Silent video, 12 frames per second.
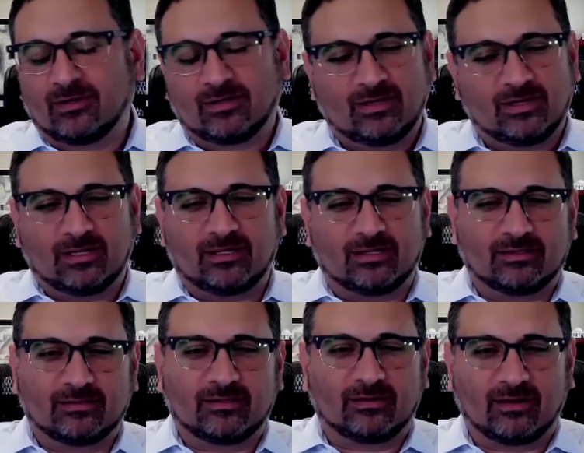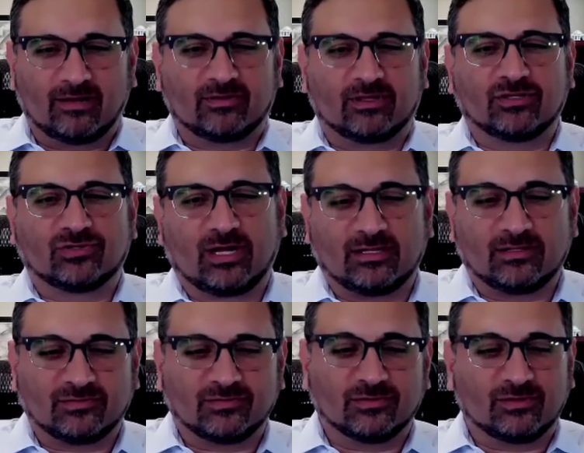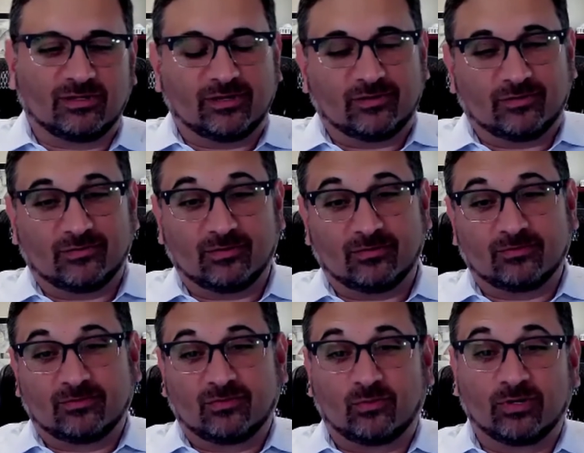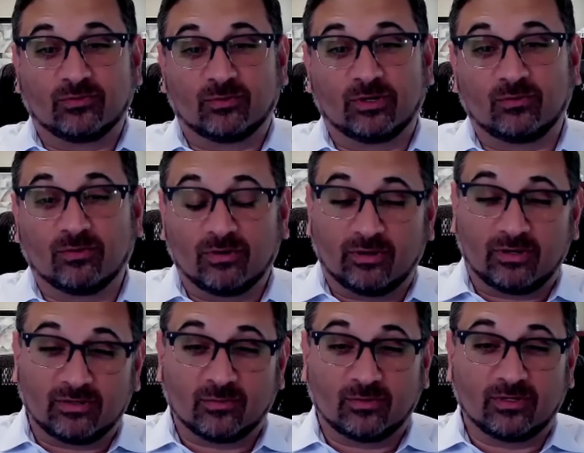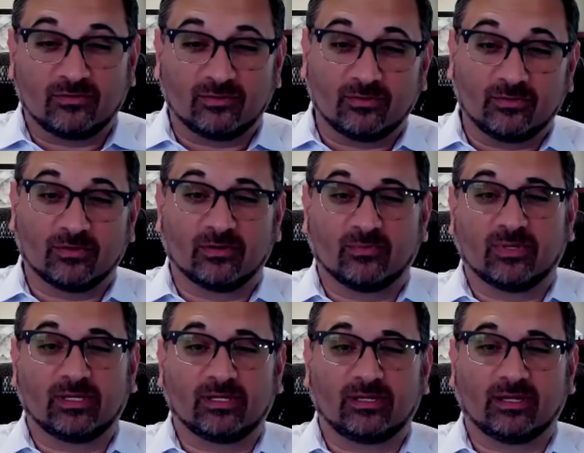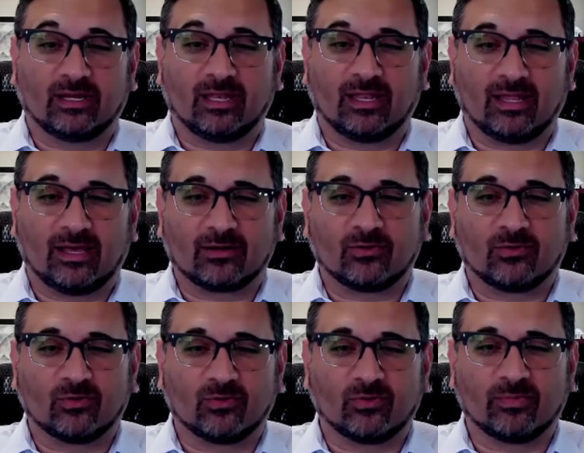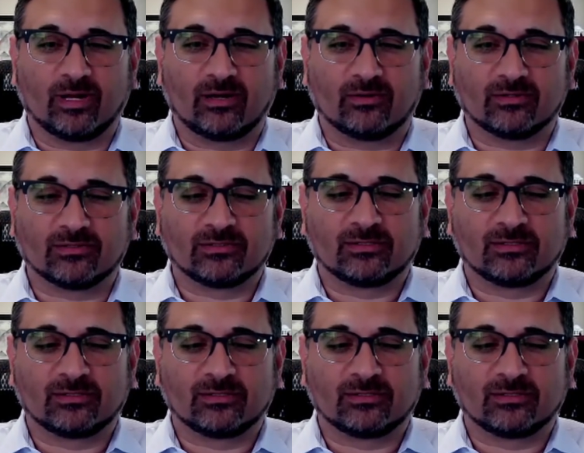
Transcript: They're going to have to get tried sooner or later. So 2021 and 22 are going to be a lot of courtroom hours.